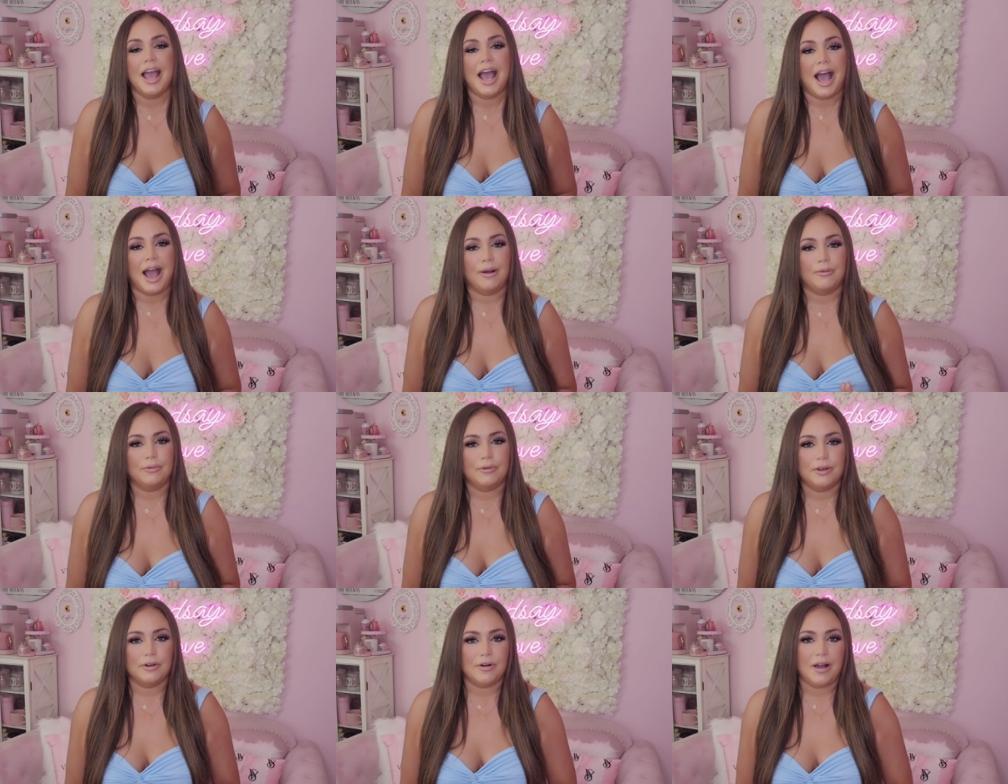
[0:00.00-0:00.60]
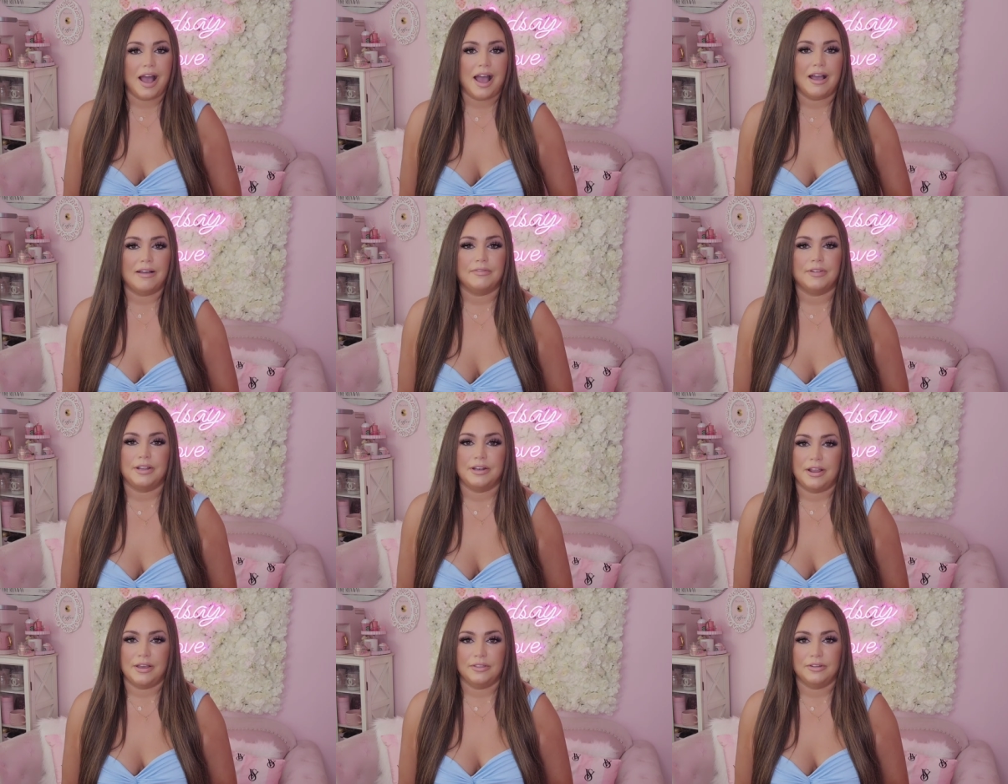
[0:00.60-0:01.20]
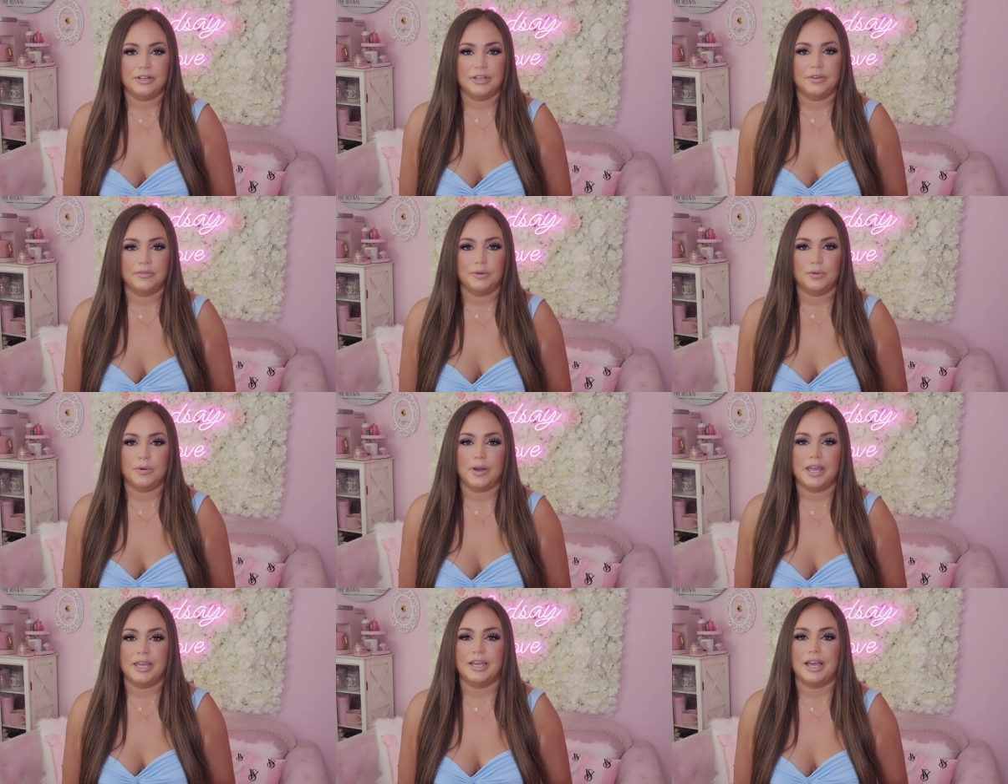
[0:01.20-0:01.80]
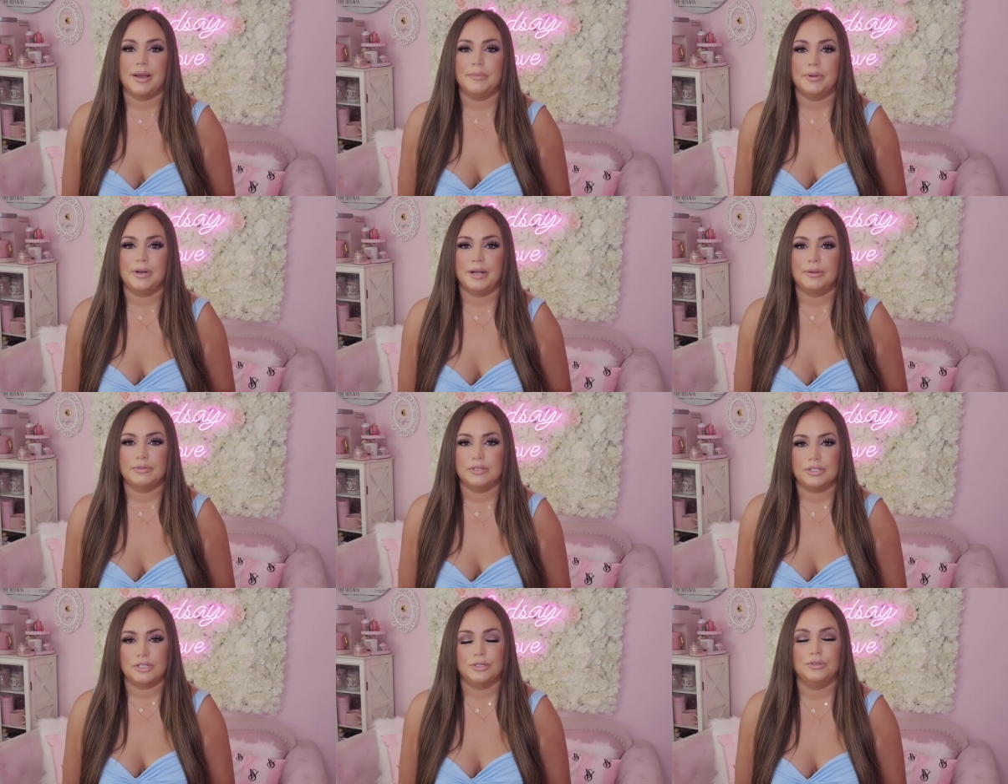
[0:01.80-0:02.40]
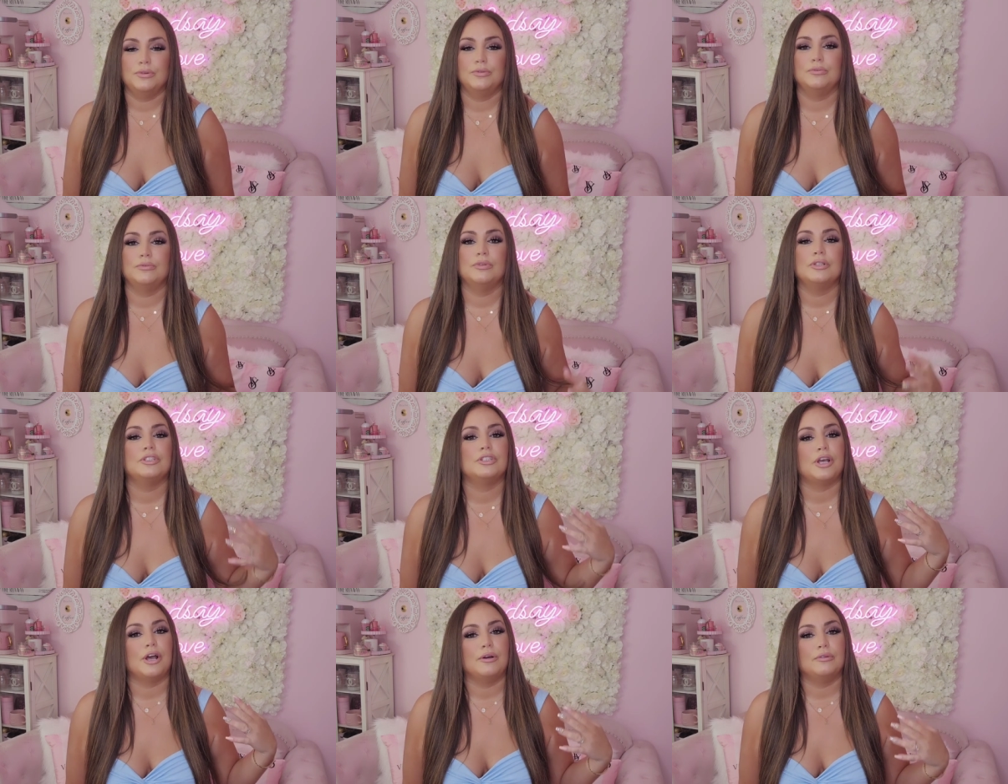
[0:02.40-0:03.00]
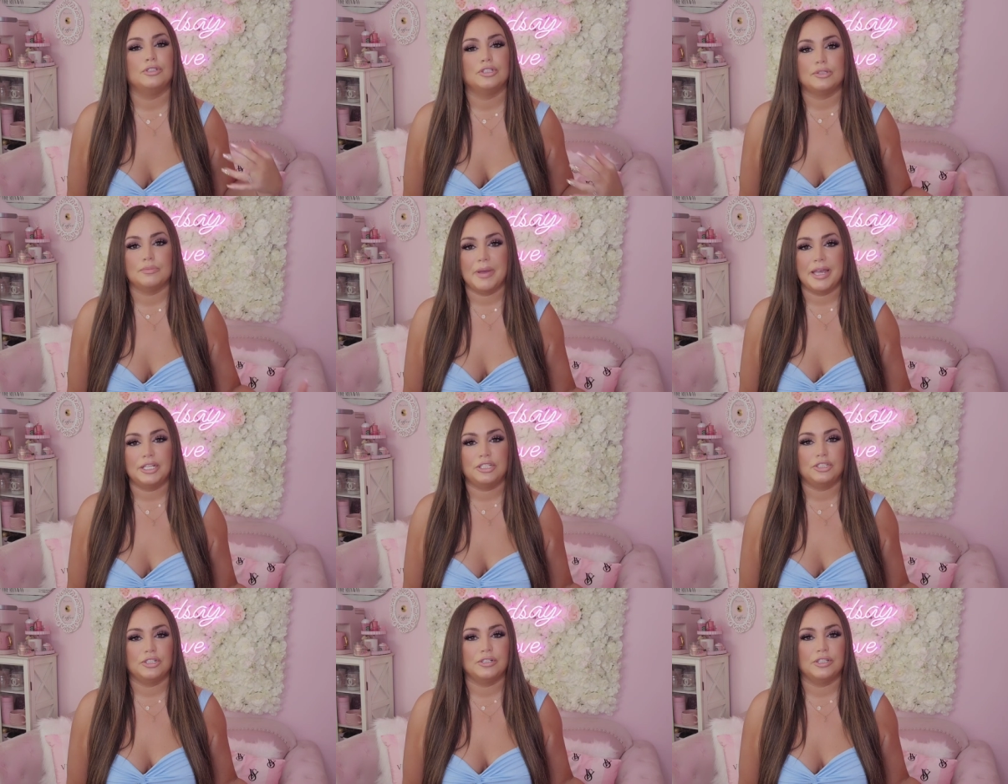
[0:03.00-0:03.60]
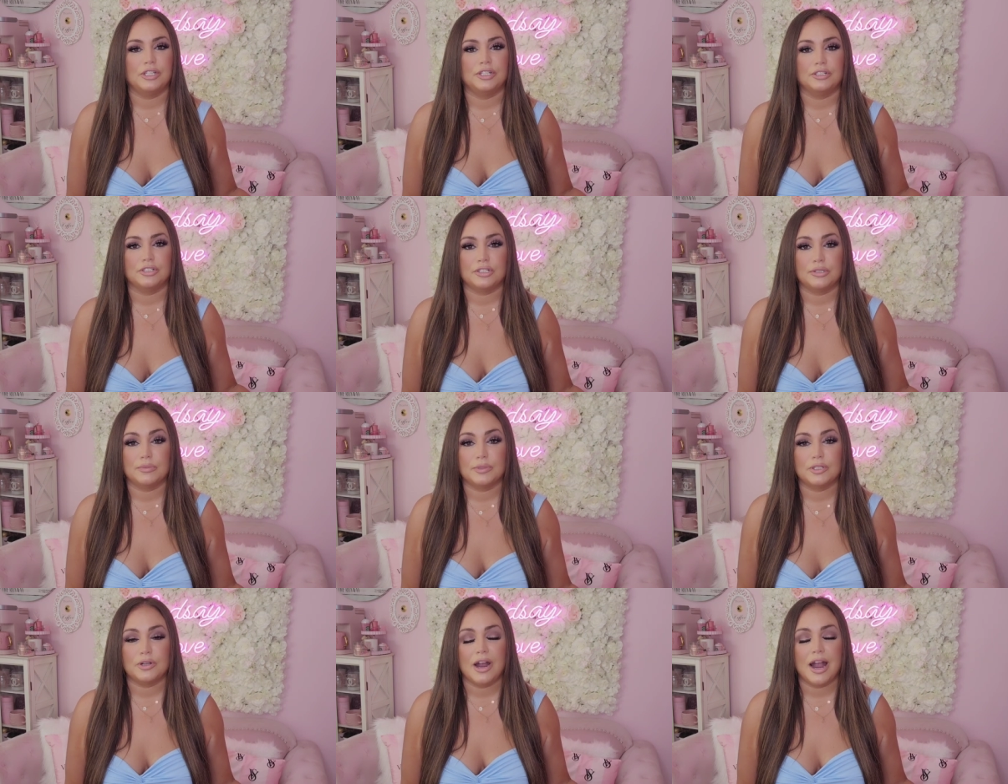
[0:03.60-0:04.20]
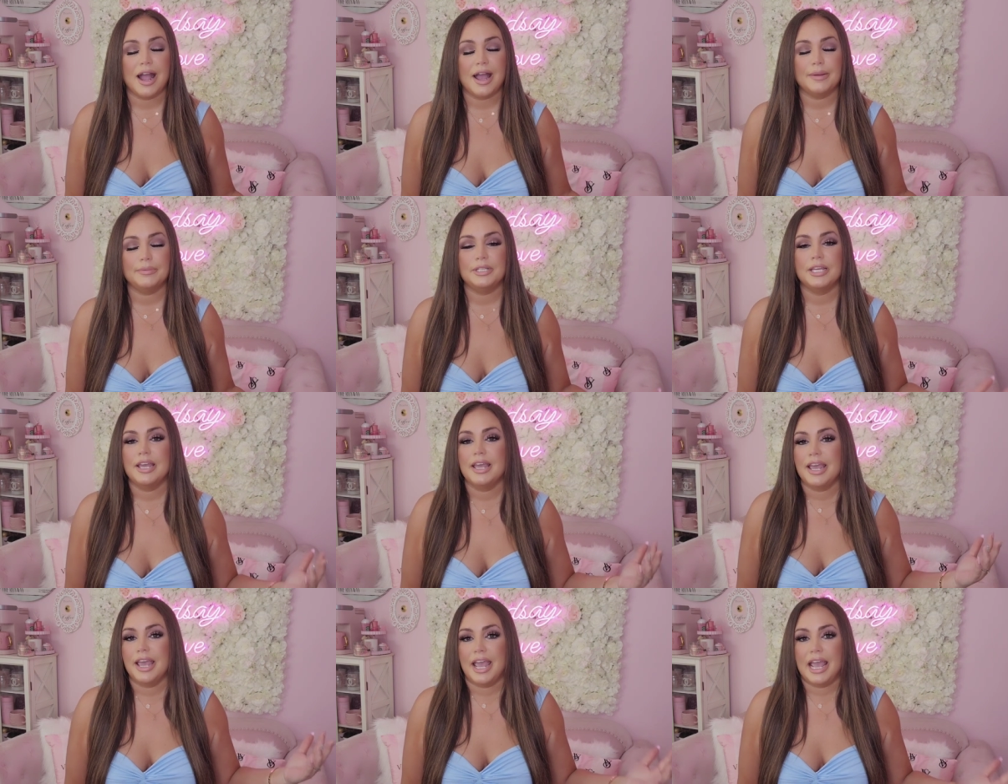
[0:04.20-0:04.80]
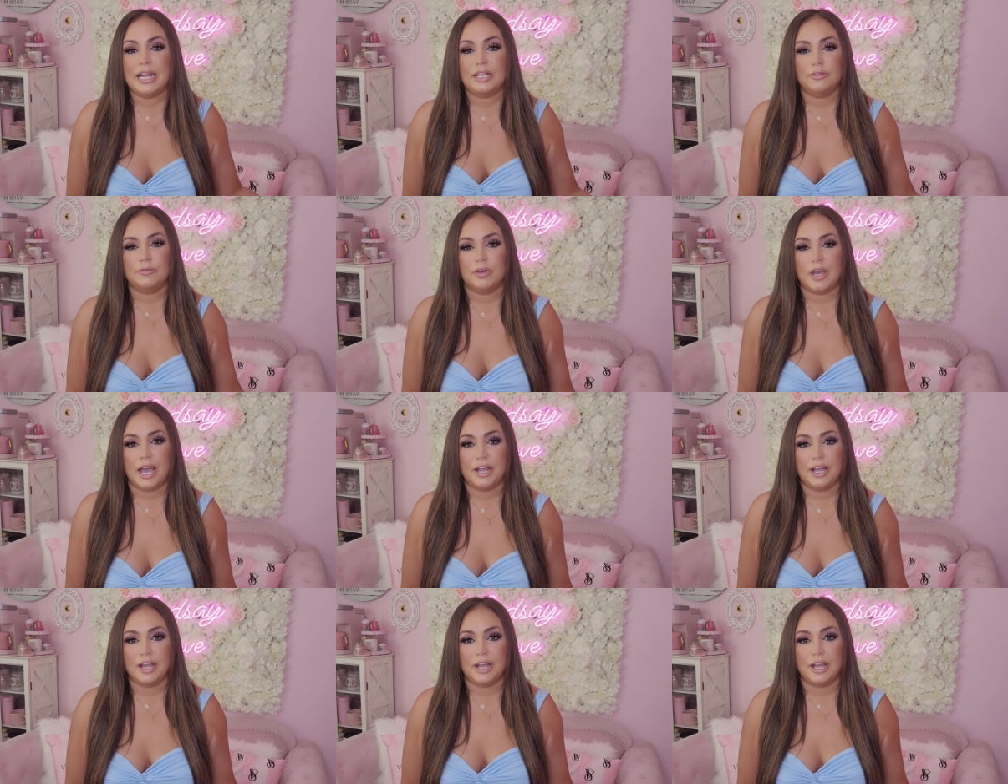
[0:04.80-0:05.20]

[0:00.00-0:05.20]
I will have another giveaway coming up soon, so just make sure that you're subscribed and you've